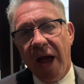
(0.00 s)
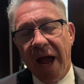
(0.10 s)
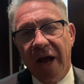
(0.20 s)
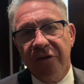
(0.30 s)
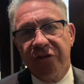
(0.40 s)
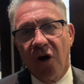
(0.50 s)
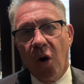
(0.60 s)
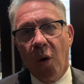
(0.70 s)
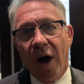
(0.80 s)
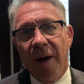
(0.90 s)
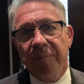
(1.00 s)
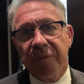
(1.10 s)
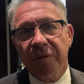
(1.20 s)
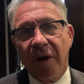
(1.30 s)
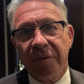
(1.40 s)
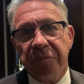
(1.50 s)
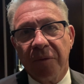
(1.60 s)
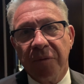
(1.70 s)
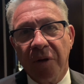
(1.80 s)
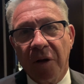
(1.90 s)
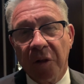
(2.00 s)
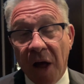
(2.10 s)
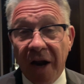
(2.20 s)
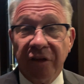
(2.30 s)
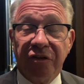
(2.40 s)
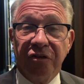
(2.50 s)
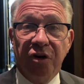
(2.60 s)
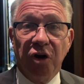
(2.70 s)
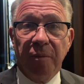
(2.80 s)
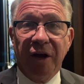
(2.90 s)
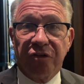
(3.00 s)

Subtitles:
and so a lot of this is new to me.